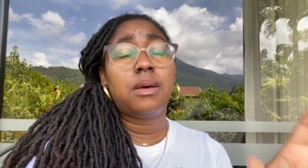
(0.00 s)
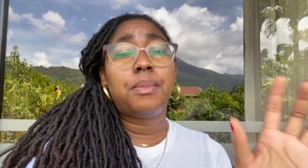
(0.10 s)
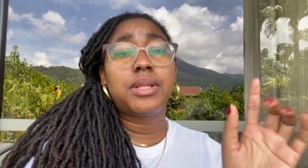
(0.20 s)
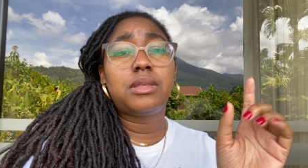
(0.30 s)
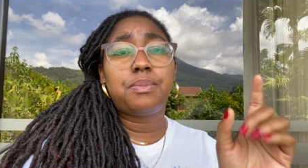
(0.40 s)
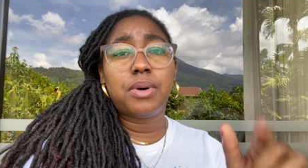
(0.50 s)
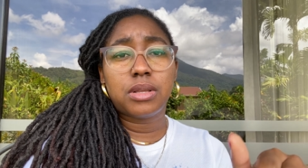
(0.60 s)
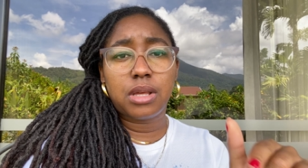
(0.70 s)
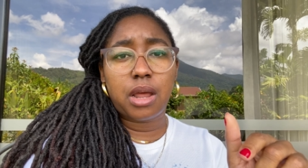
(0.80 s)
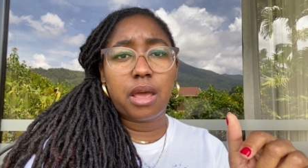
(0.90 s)
But the
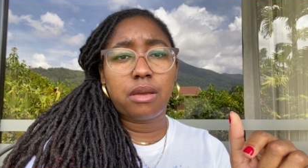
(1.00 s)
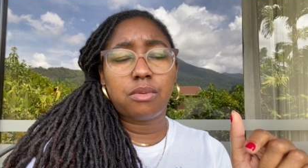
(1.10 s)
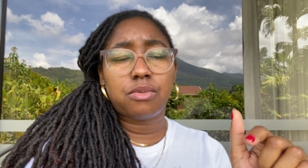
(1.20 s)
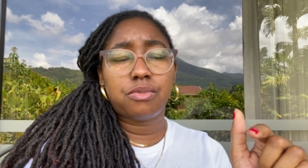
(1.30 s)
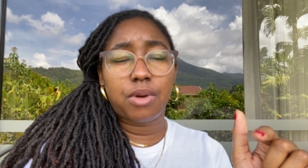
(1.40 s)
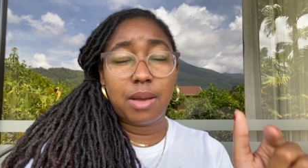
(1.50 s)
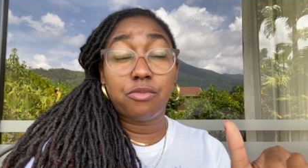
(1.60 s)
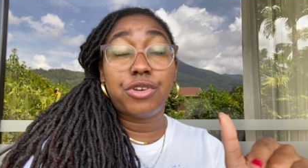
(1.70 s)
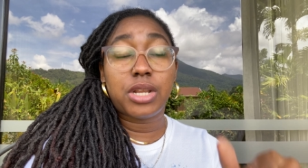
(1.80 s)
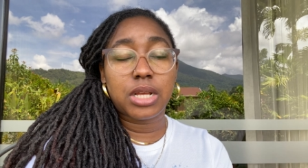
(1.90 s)
book that I am
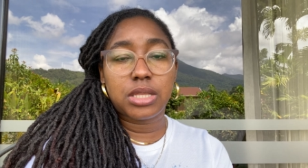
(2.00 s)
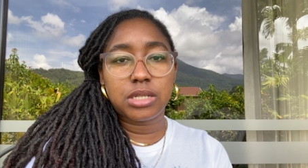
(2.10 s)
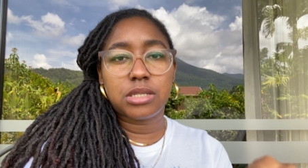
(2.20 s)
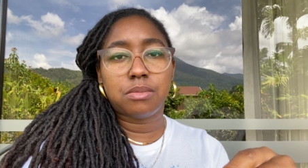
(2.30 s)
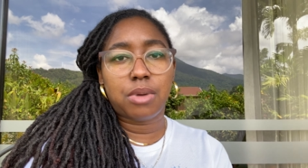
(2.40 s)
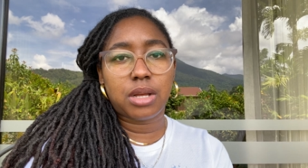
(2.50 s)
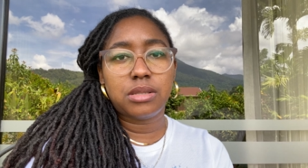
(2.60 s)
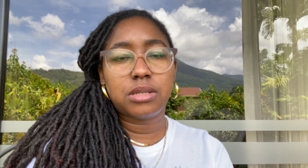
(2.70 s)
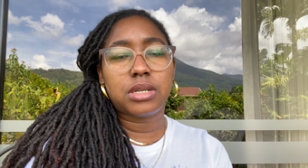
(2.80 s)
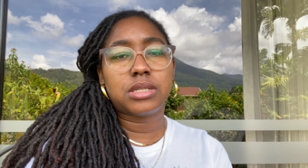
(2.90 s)
reading this
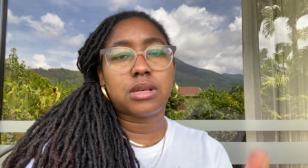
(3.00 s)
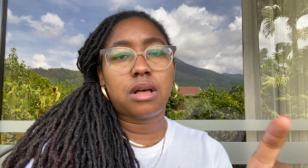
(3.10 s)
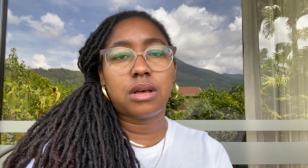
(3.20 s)
month is called